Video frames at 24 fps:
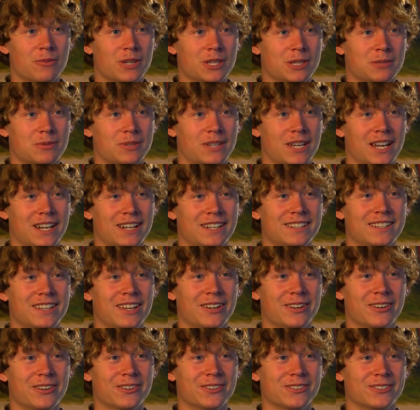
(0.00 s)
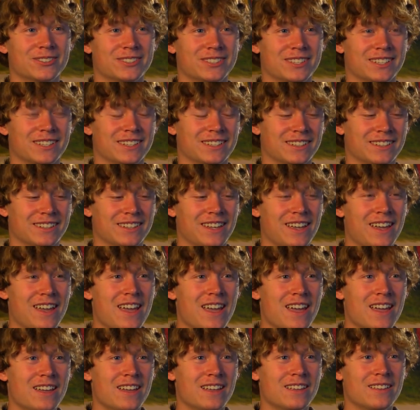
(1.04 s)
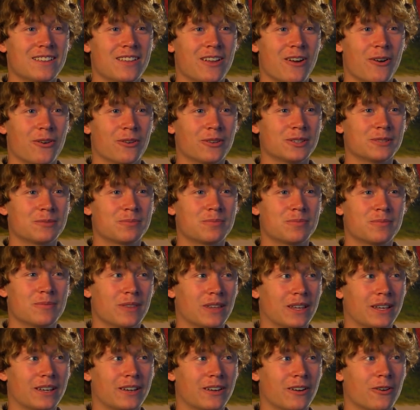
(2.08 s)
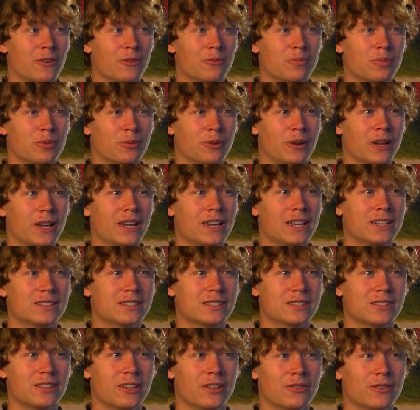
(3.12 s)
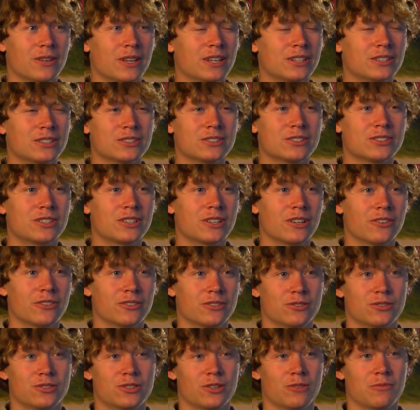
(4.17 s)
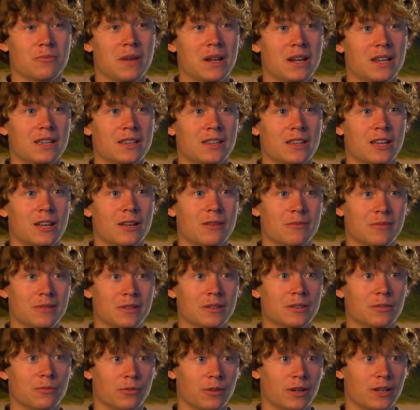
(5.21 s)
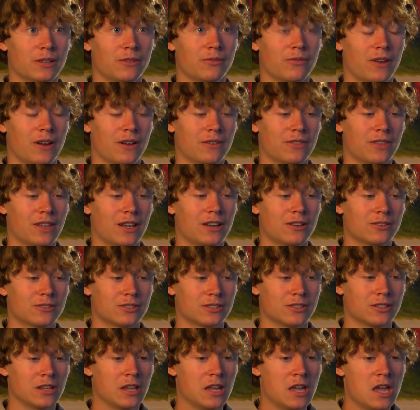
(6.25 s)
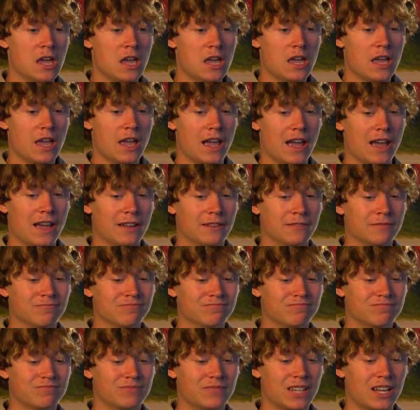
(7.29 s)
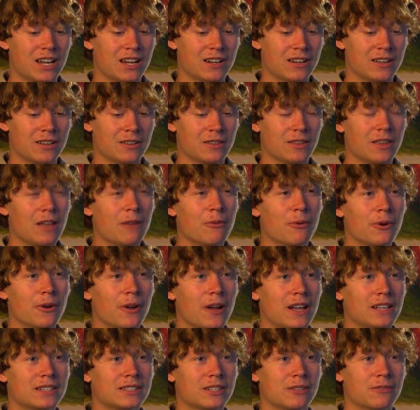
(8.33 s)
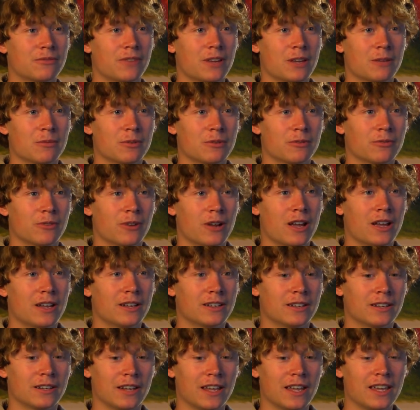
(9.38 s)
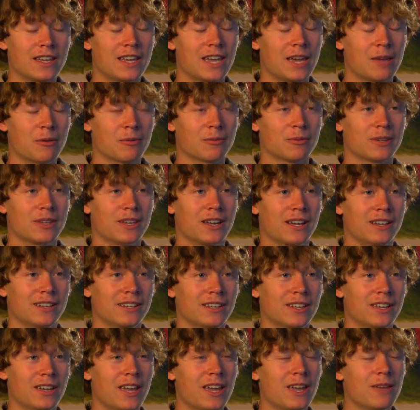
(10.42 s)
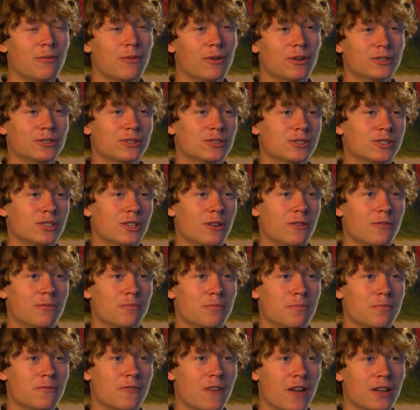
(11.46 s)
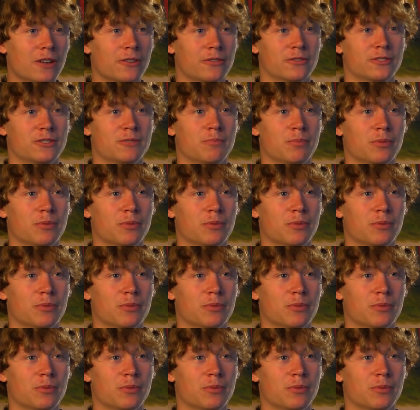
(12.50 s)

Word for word: many spaghetti dinners and all these like all parades and donations. You can only do so many of them to raise 5,000. And kind of, we were asking a family friend and he came up with the idea, hey, why don't you sell veterans